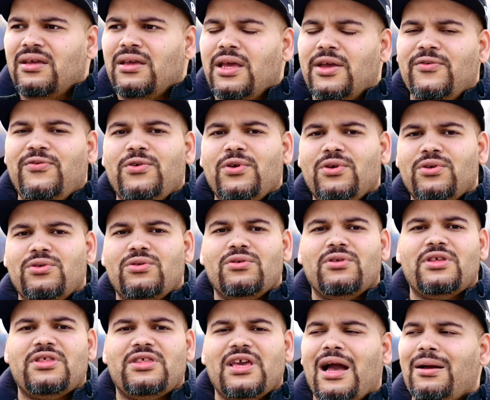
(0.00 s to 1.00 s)
if you could do
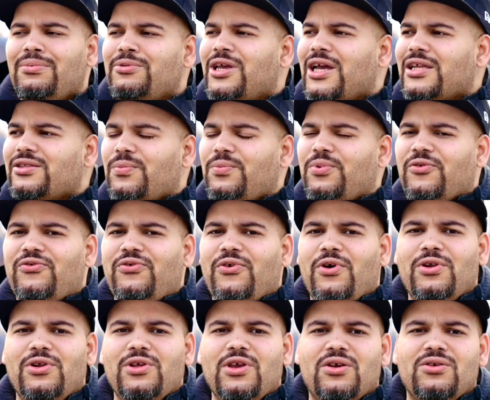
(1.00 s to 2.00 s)
the job, you got the
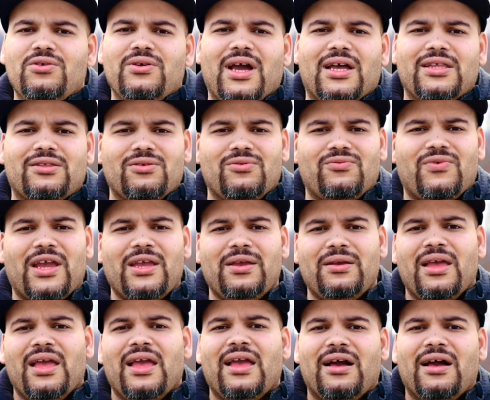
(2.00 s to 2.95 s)
portfolio, you got the right,